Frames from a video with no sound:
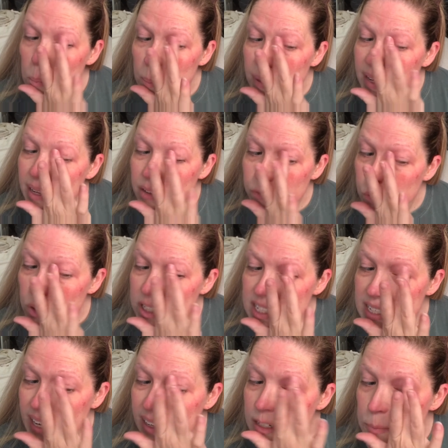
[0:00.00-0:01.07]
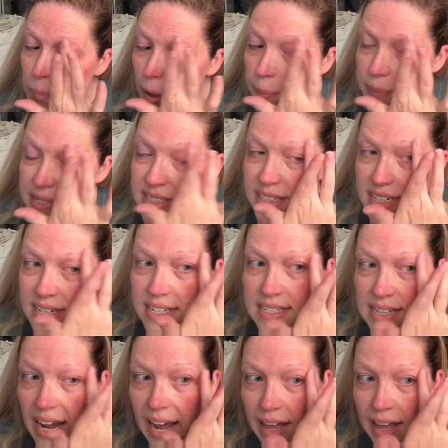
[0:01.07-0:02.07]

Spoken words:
but for today's purposes,